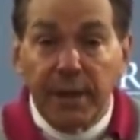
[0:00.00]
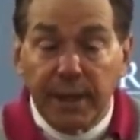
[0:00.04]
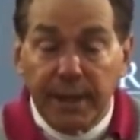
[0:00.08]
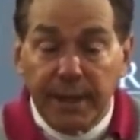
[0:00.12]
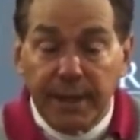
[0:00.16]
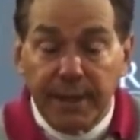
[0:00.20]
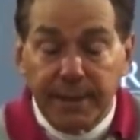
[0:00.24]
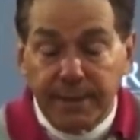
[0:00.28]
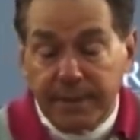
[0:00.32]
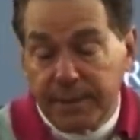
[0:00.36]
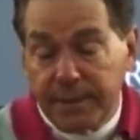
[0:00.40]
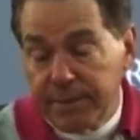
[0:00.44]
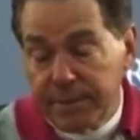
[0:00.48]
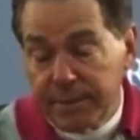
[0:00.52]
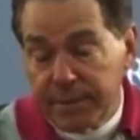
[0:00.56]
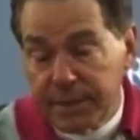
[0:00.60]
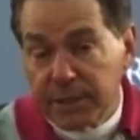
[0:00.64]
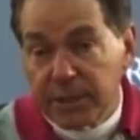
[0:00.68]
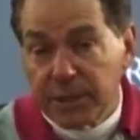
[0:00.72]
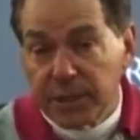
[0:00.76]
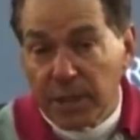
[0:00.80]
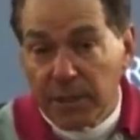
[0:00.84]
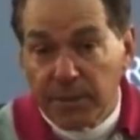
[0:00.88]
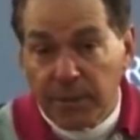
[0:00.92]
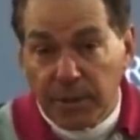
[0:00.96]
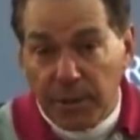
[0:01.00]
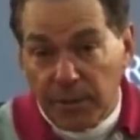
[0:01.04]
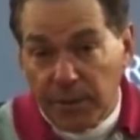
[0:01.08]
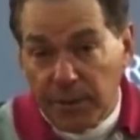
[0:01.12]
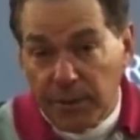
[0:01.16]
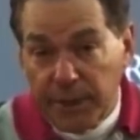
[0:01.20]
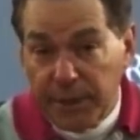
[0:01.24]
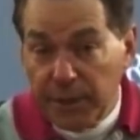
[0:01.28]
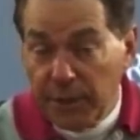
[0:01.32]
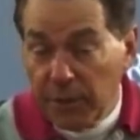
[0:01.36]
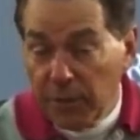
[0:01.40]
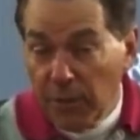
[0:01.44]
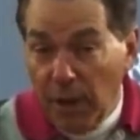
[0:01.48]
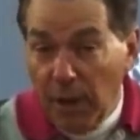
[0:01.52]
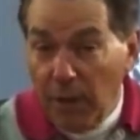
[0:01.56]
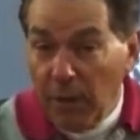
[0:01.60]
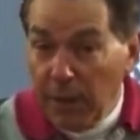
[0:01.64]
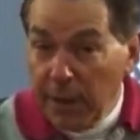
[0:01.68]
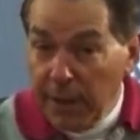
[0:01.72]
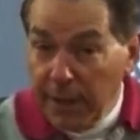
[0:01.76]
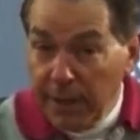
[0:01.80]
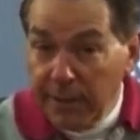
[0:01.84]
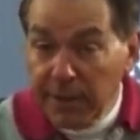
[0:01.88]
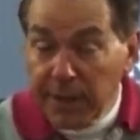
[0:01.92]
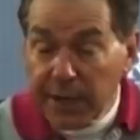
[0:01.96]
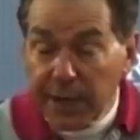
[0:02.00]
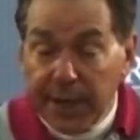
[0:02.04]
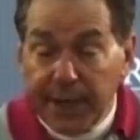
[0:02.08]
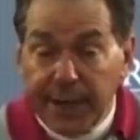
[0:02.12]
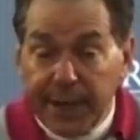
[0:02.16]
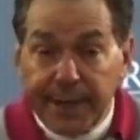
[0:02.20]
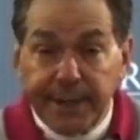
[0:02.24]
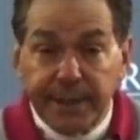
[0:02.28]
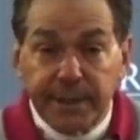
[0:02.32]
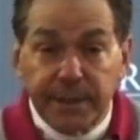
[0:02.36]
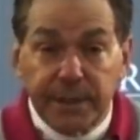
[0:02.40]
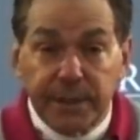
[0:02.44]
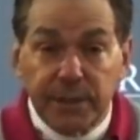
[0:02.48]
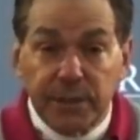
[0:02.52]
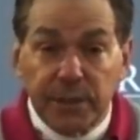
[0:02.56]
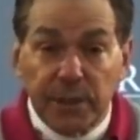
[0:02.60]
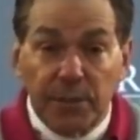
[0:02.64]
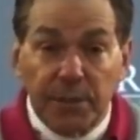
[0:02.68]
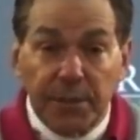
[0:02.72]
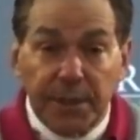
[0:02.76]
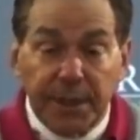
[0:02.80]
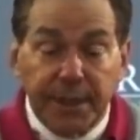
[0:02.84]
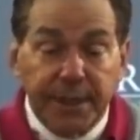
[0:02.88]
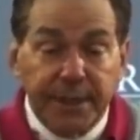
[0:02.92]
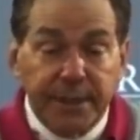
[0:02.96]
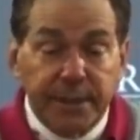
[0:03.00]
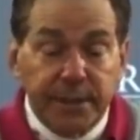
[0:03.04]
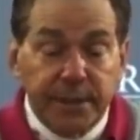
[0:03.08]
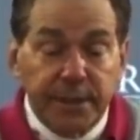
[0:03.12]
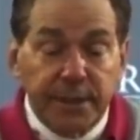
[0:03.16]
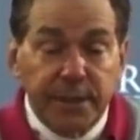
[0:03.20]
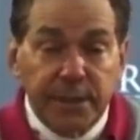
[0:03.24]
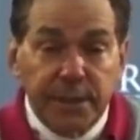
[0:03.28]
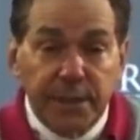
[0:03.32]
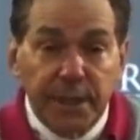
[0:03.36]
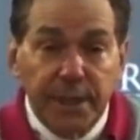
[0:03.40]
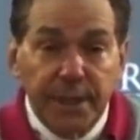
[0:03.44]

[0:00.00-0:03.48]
and to some degree to all eleven guys in some cases,